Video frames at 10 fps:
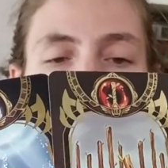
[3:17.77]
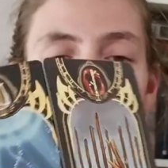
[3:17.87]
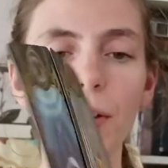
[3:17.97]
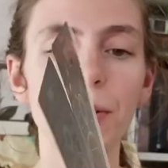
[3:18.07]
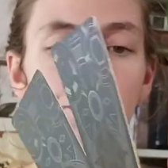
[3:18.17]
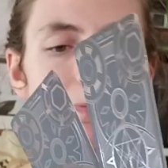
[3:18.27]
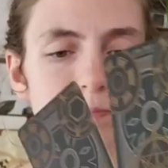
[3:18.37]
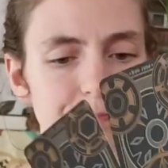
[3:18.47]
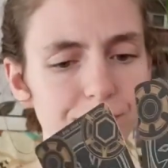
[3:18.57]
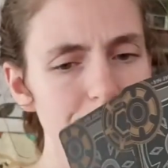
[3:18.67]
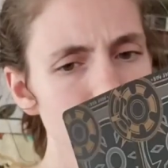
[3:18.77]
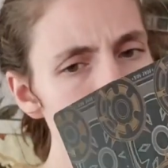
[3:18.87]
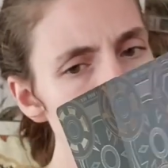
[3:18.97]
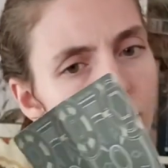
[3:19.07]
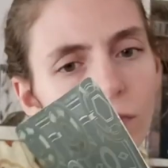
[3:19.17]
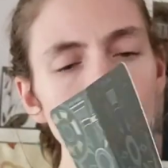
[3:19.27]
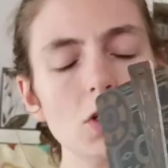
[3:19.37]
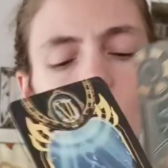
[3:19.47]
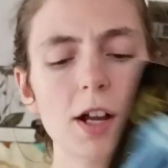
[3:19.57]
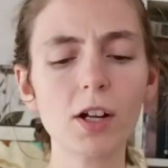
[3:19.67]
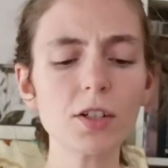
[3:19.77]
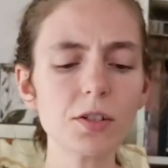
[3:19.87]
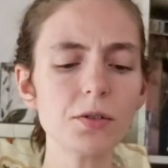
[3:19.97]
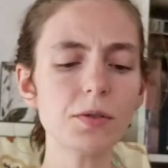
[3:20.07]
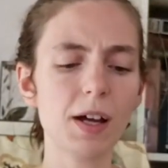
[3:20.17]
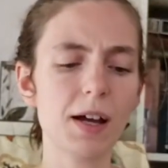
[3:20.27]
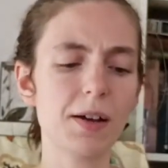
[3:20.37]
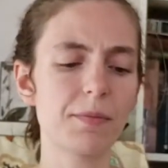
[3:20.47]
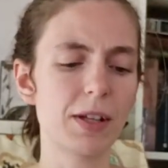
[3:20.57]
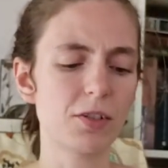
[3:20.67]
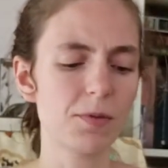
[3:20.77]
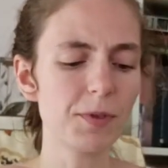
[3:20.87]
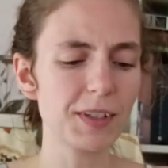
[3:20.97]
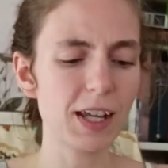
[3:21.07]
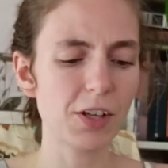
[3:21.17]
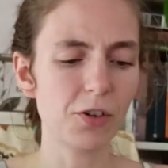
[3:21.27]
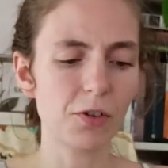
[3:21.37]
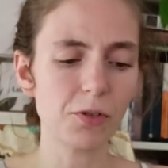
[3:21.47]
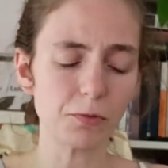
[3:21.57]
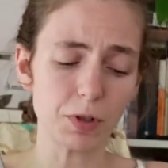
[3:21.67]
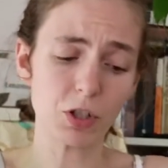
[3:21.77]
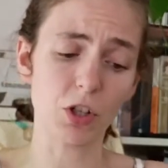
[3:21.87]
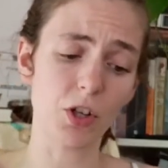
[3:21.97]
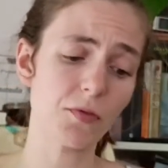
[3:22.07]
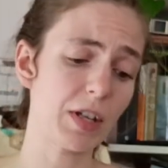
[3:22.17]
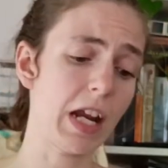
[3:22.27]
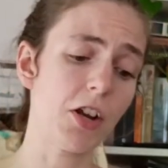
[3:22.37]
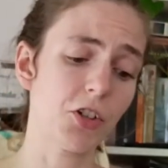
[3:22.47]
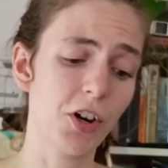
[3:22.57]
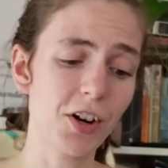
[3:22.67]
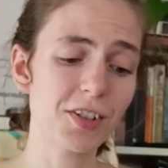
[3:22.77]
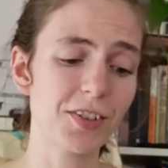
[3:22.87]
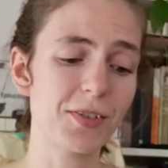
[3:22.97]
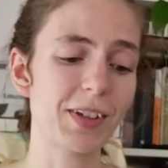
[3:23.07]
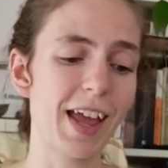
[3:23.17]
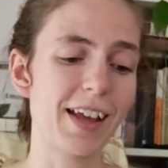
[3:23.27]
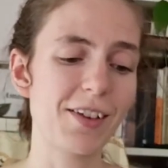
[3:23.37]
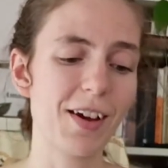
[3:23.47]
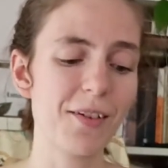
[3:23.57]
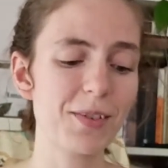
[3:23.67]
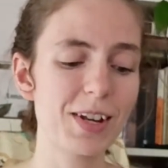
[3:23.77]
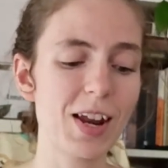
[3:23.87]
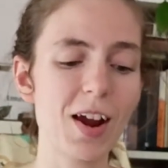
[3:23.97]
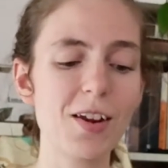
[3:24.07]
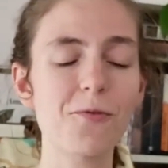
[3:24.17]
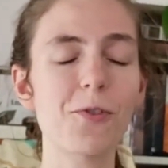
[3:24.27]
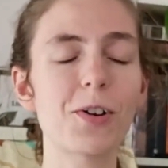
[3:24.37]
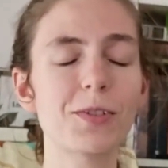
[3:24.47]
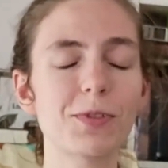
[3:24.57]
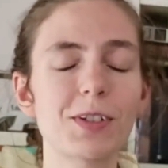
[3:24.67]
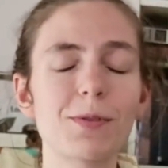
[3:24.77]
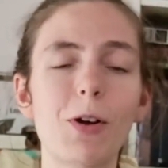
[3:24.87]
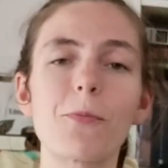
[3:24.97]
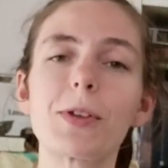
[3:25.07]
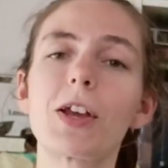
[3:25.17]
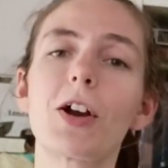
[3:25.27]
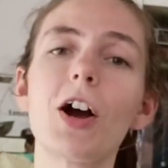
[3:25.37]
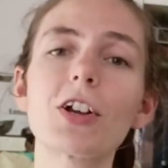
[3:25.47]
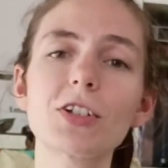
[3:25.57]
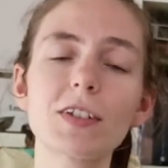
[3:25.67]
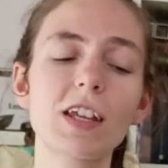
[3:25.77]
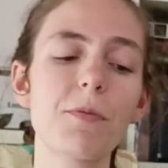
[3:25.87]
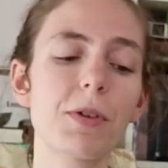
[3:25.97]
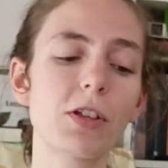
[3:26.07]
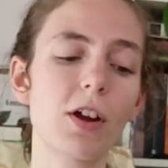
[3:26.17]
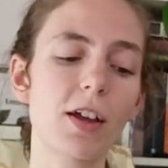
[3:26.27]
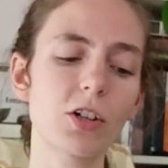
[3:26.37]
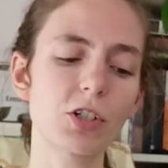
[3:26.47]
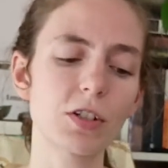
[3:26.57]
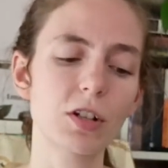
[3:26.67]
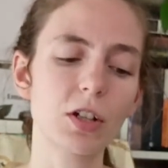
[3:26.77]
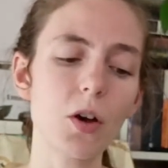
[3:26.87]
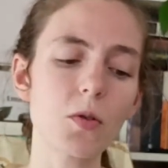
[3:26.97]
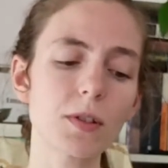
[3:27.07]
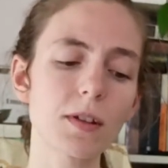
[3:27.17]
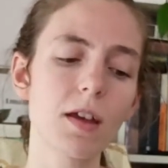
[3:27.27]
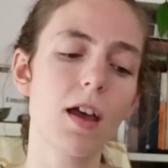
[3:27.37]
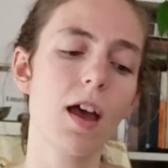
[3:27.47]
So try not to, it's almost like your reserved nature. So like you have the Nine of Wands, which is about being cautious, keeping your energies close.